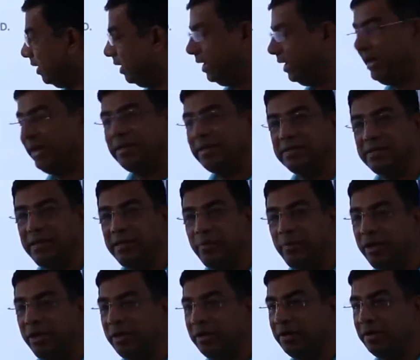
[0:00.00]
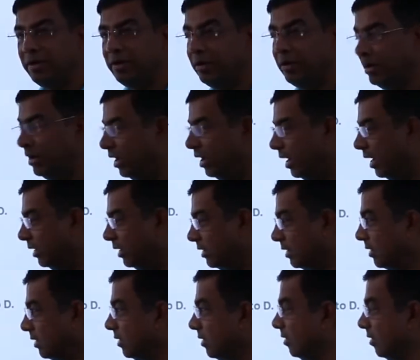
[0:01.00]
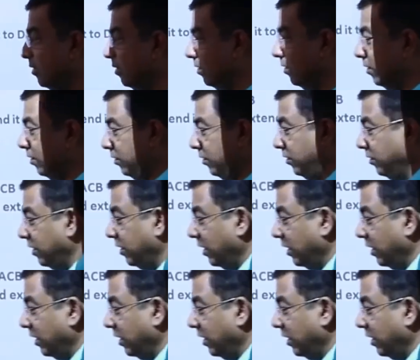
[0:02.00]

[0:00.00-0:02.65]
ACB. Hence, you